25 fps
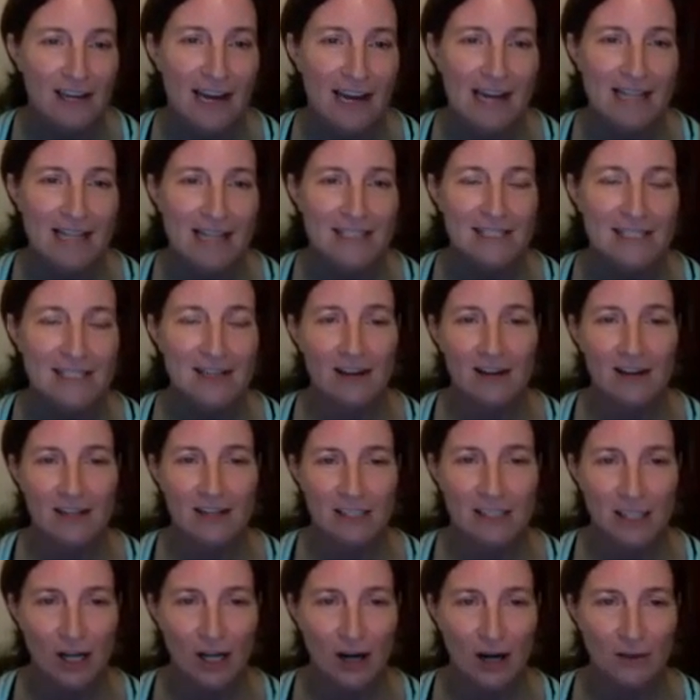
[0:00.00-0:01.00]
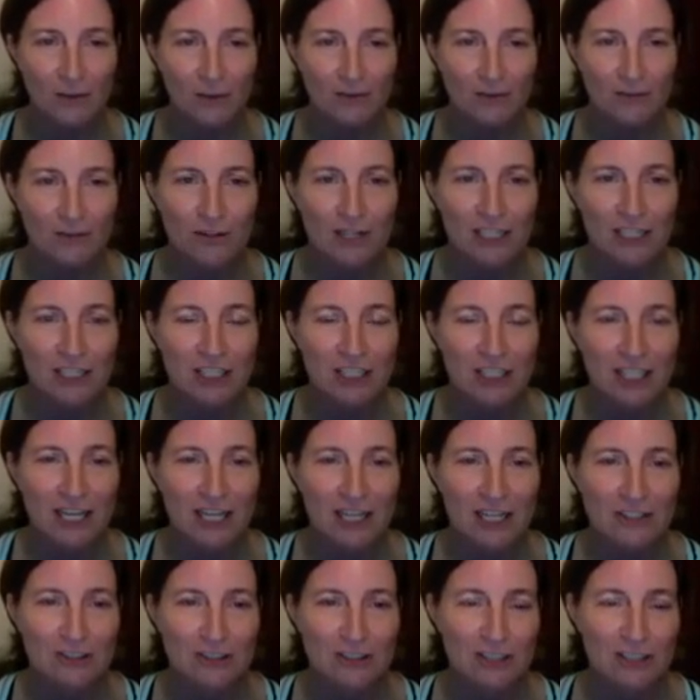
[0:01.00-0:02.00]
And it's not uncommon for
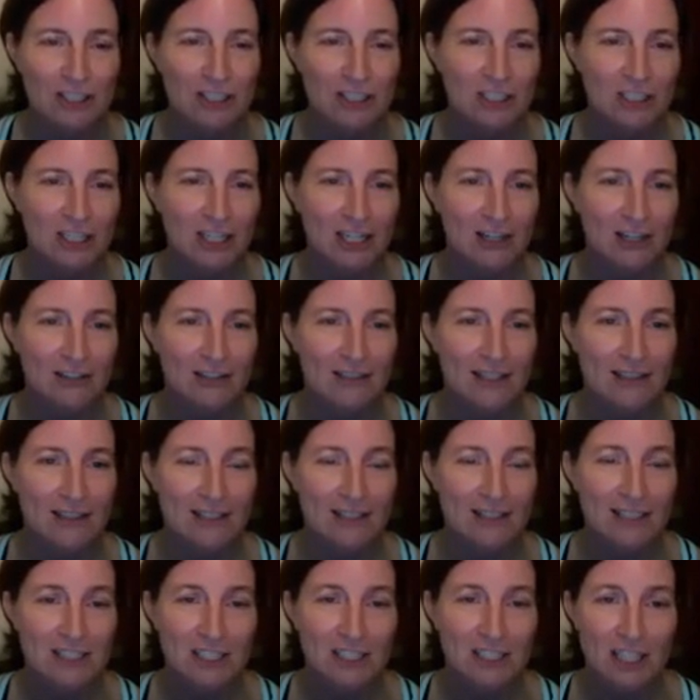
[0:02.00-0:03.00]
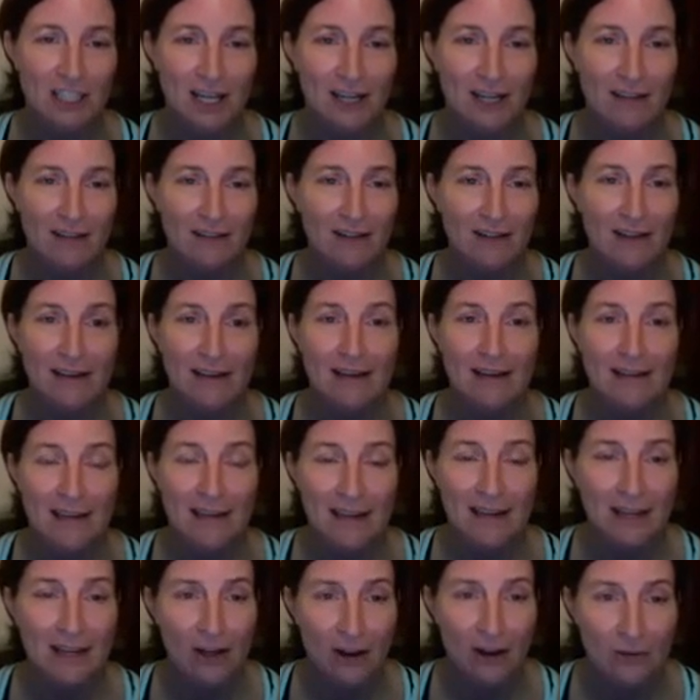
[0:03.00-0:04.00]
educators to share that this child
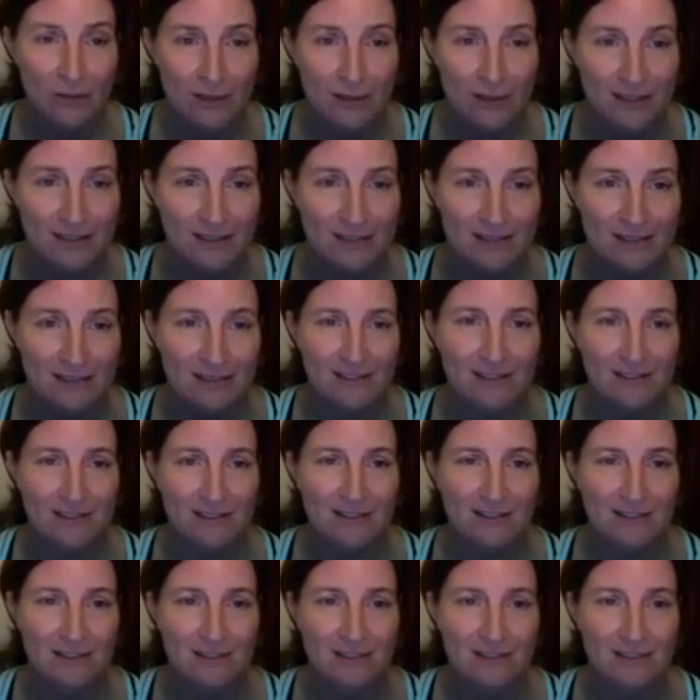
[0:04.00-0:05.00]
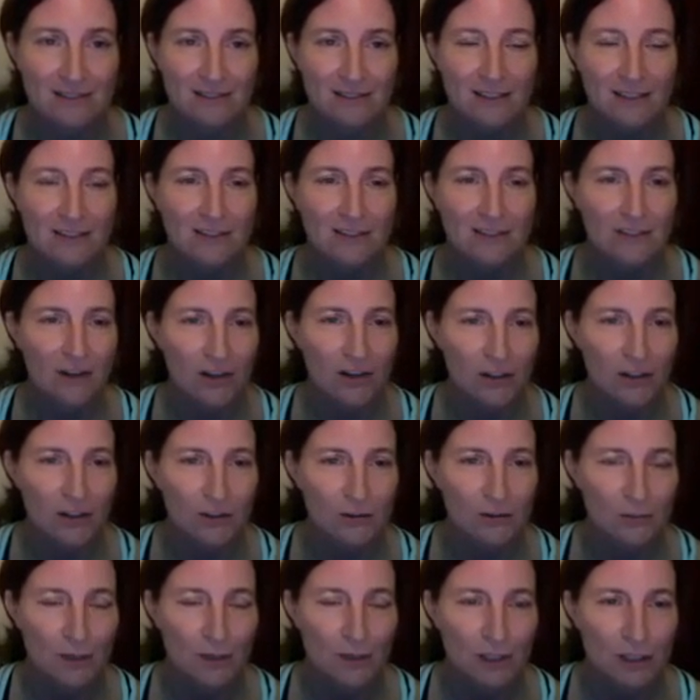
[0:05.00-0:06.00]
cannot read this sentence, does not use
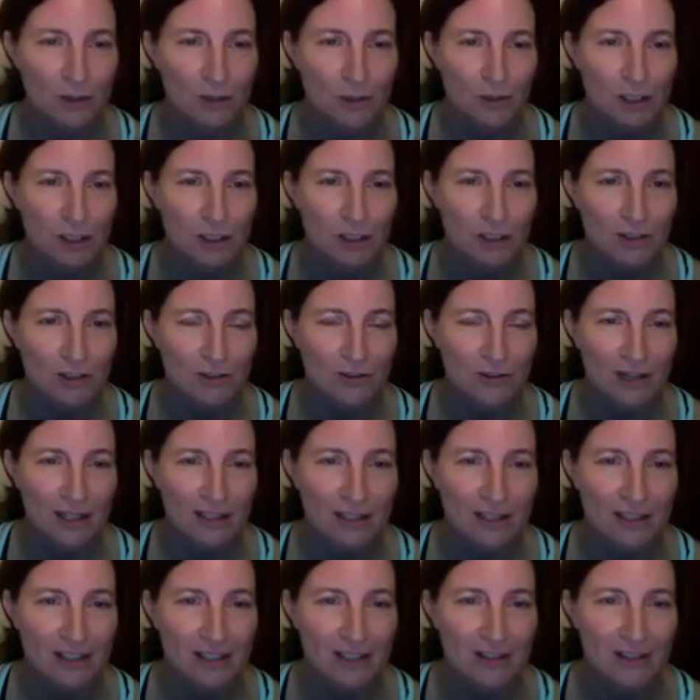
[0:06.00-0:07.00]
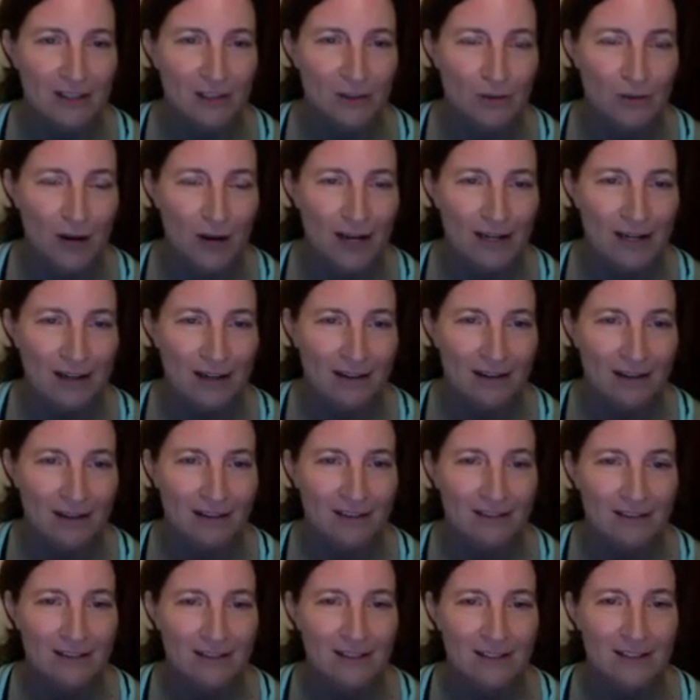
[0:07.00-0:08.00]
punctuation correctly in their writing.
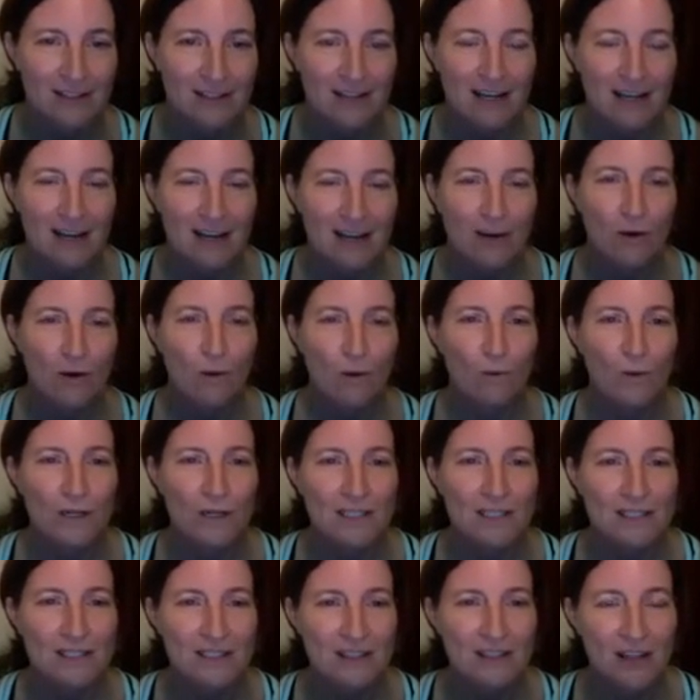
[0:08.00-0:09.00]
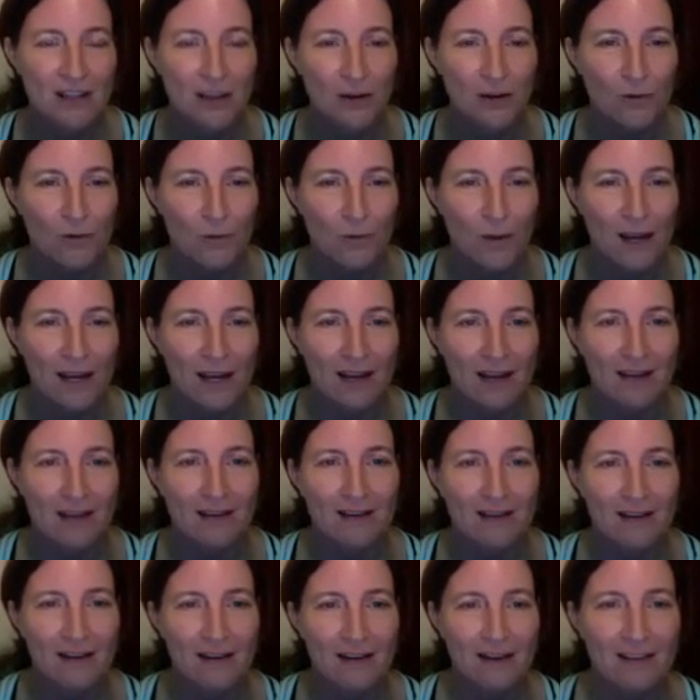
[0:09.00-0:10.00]
What is another way
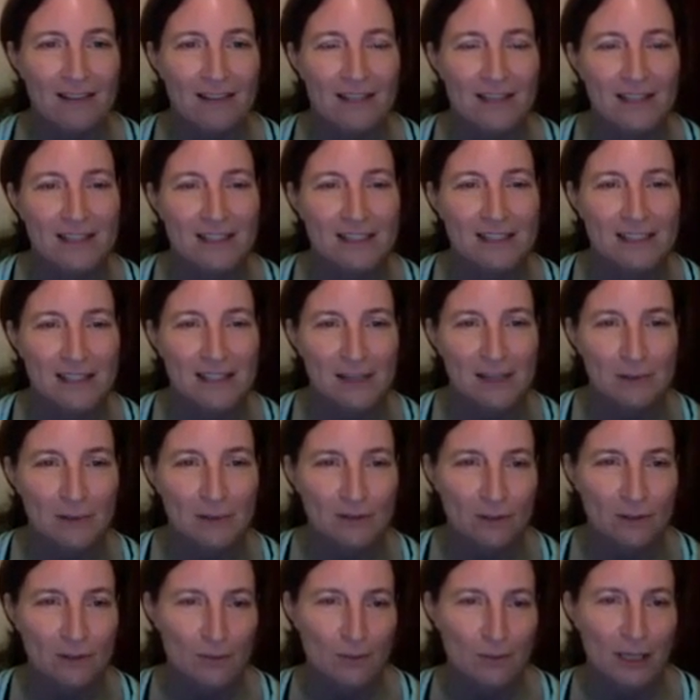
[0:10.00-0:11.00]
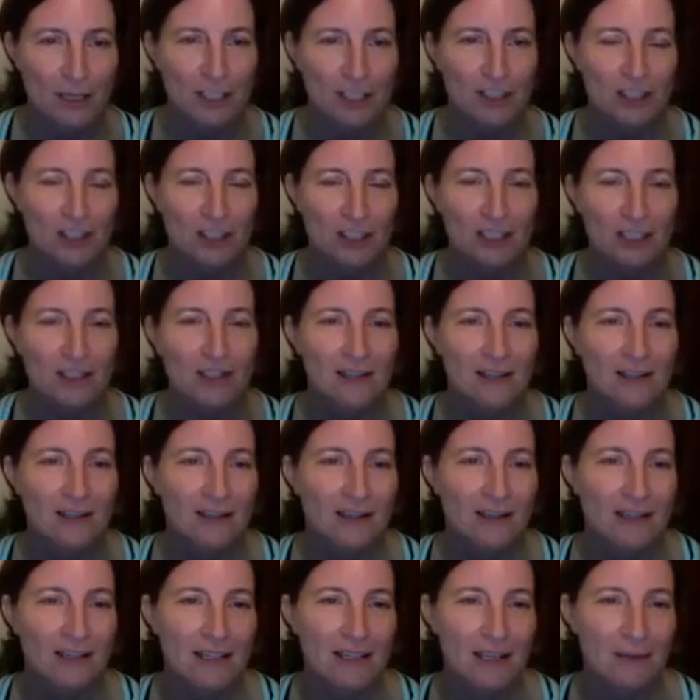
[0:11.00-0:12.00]
that the same information
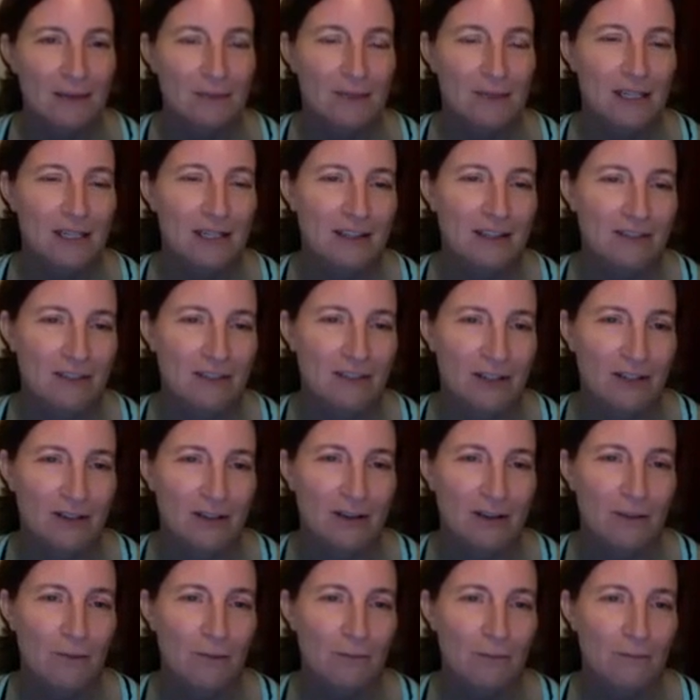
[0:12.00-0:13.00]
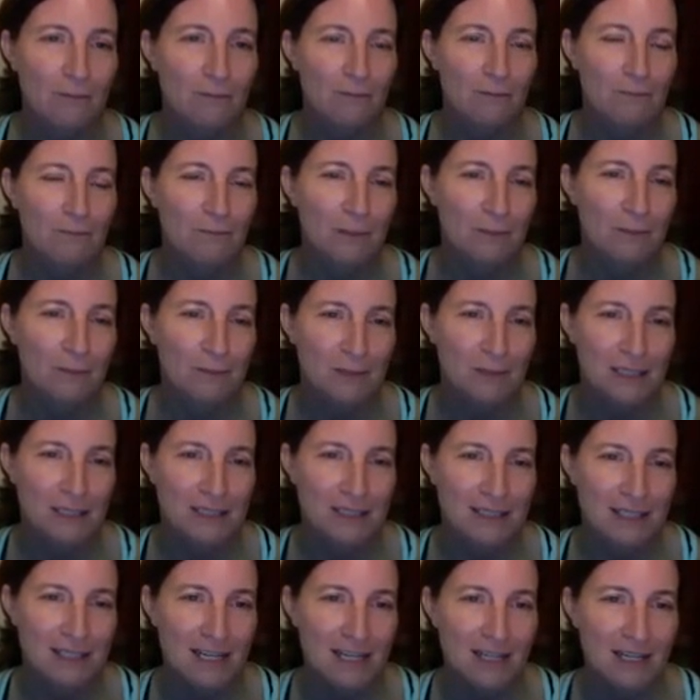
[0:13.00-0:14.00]
can be given but be
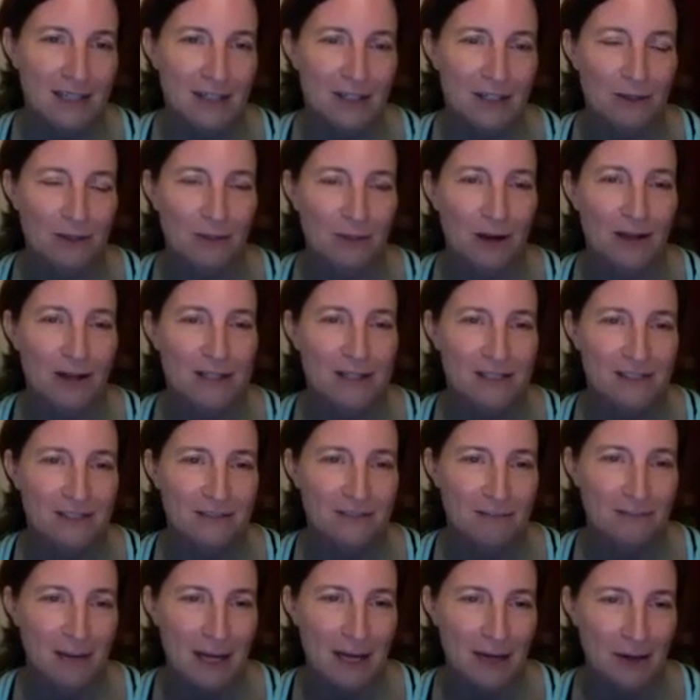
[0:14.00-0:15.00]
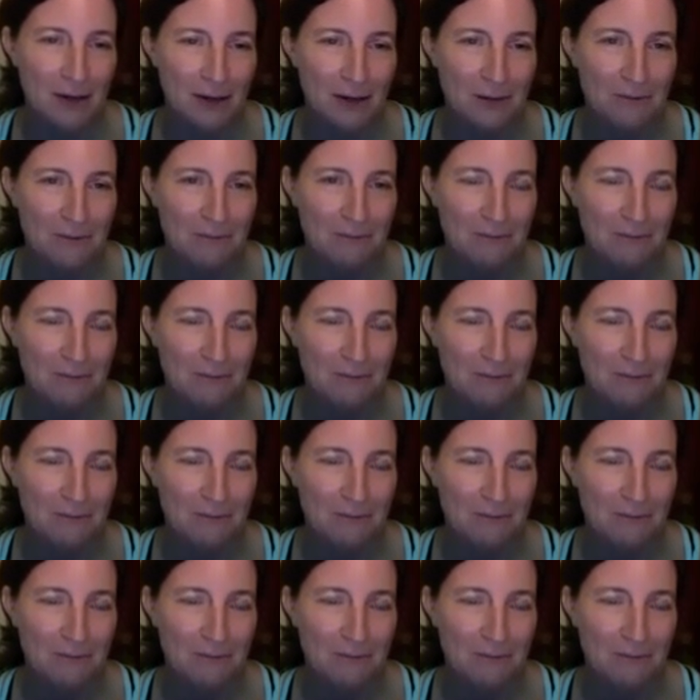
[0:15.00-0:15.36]
stated in a positive manner?